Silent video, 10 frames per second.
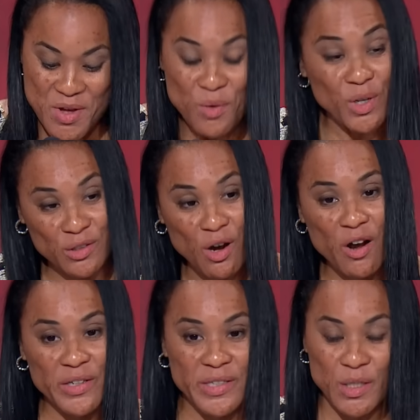What
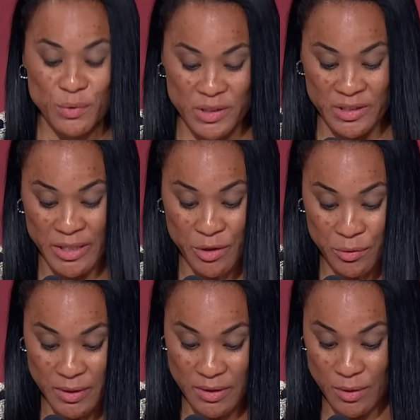Tara did
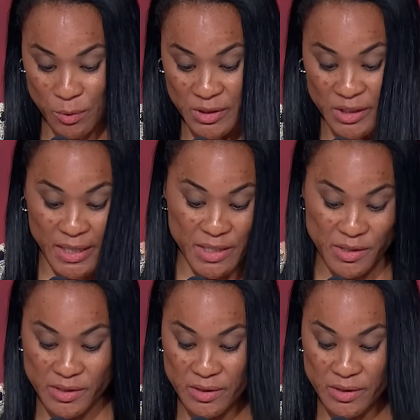was genius.